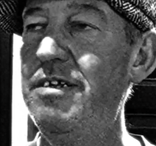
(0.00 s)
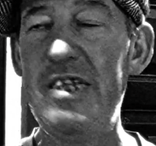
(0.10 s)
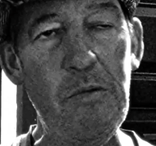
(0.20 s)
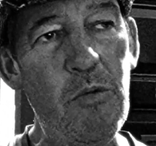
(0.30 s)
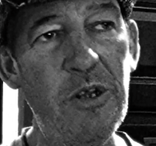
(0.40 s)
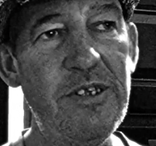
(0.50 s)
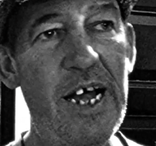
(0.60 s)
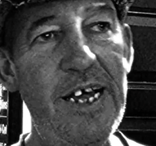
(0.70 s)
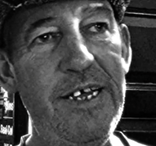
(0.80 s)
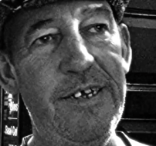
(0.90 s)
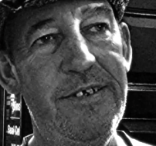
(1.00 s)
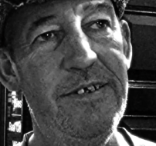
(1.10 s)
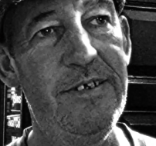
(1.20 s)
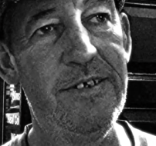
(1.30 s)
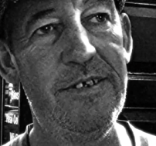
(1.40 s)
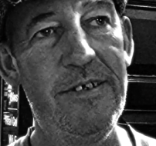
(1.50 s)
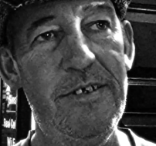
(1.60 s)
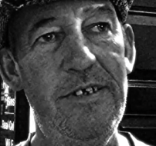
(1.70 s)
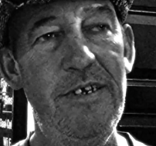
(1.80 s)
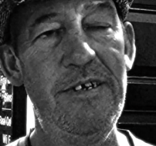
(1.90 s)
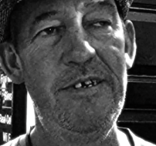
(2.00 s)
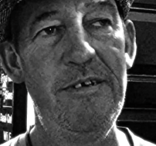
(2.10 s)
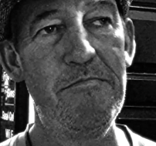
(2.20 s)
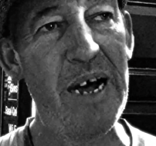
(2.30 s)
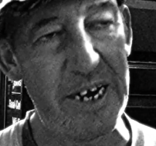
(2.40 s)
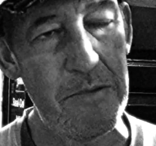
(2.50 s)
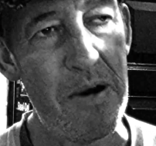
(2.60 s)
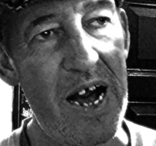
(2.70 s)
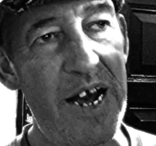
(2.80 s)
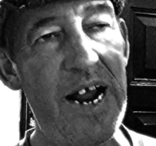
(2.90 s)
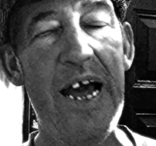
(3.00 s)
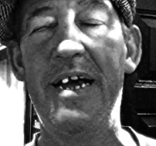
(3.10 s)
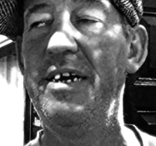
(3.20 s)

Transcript: Then one day, MacNamara,